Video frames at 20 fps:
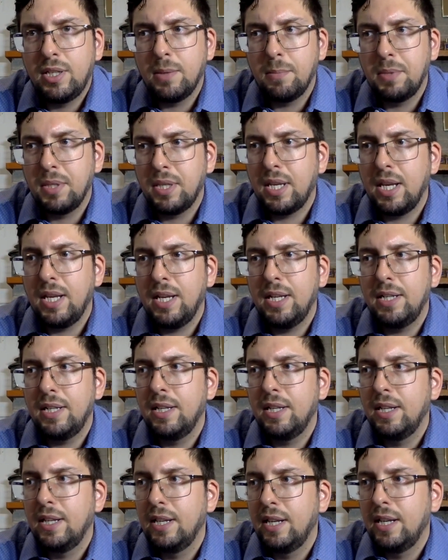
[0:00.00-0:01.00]

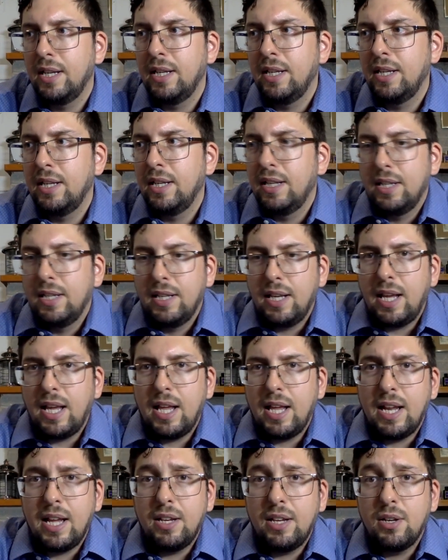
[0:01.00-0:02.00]
complicated.
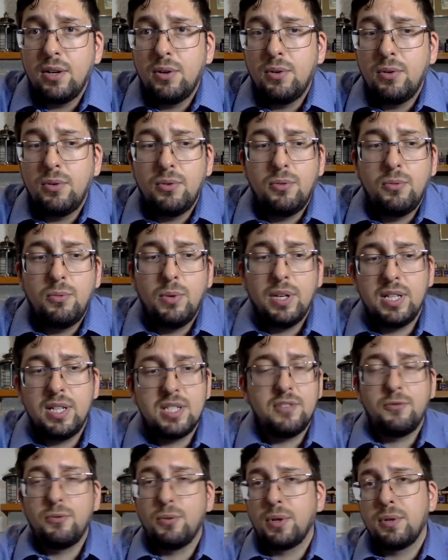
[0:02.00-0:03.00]
And I go, when
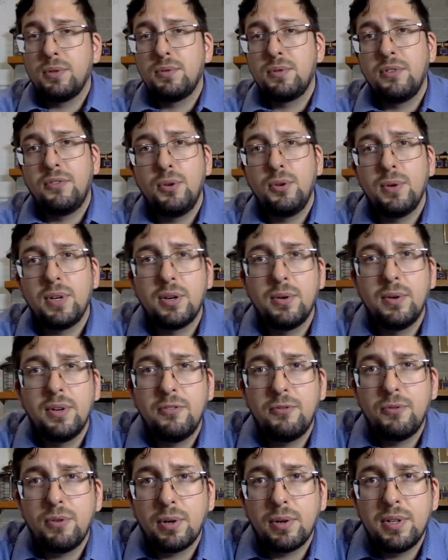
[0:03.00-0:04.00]
it's a fragrance review, I go
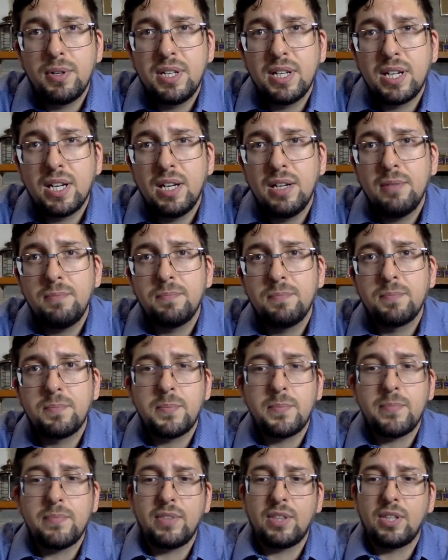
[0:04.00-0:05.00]
in Fragrantica
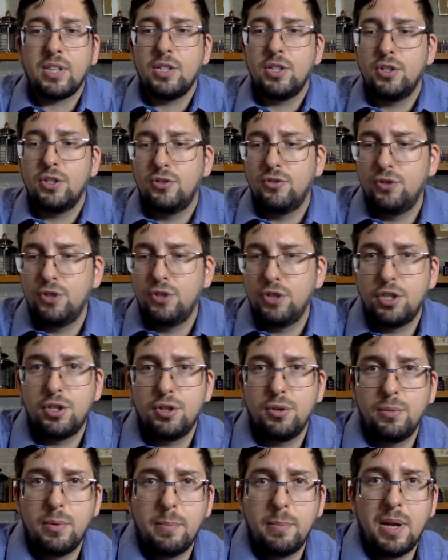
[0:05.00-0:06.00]
just
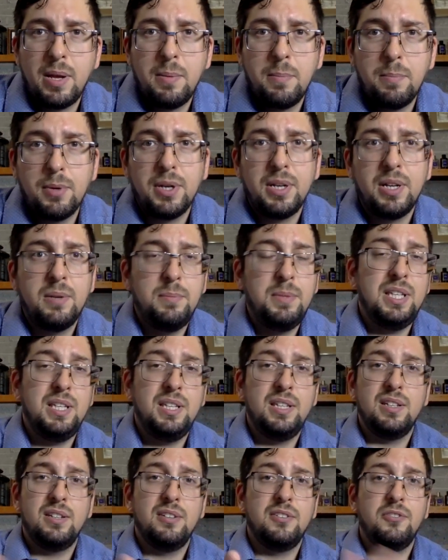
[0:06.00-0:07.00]
to remember
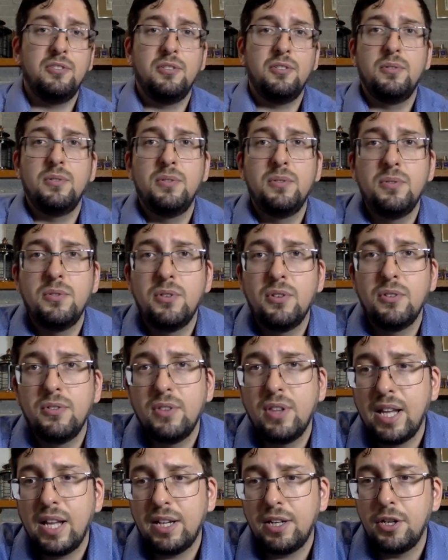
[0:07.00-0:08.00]
me
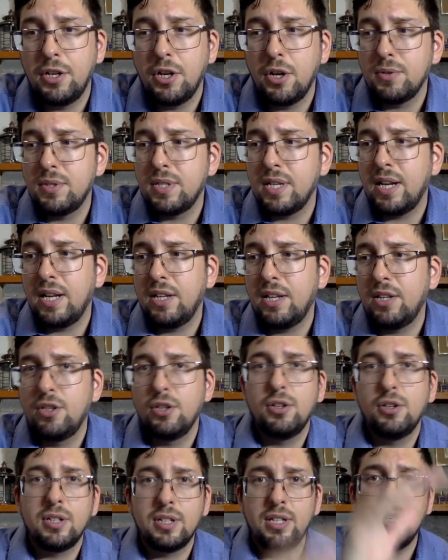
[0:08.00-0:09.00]
like the notes that I
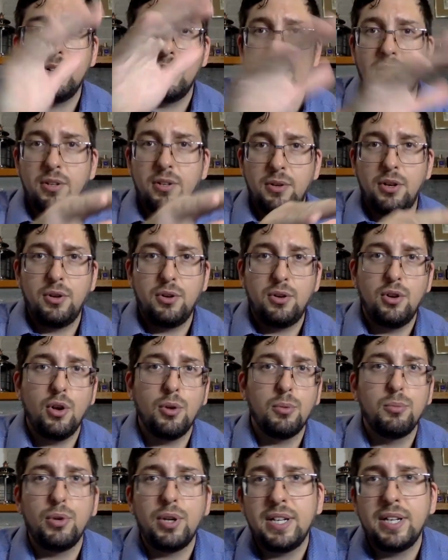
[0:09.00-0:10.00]
took, the
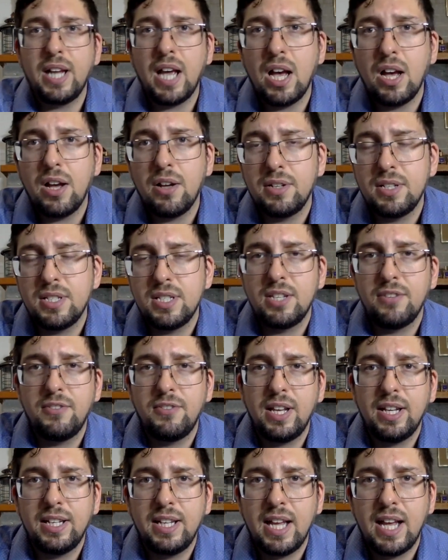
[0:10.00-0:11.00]
note breakdown and stuff
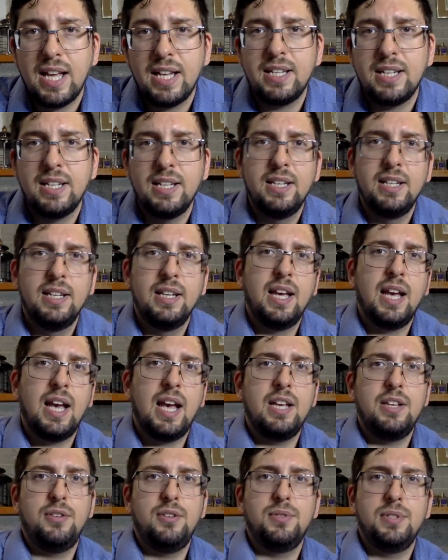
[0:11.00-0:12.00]
like that.
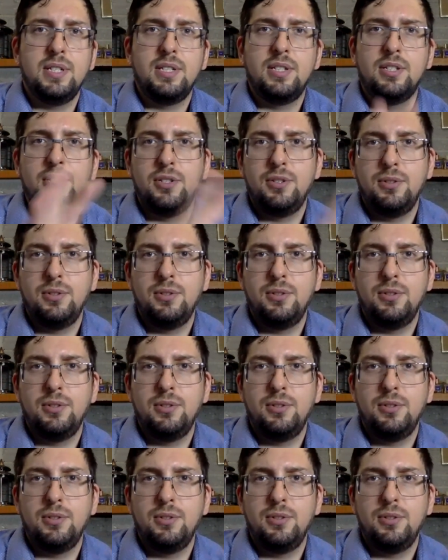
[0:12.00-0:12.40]
I use it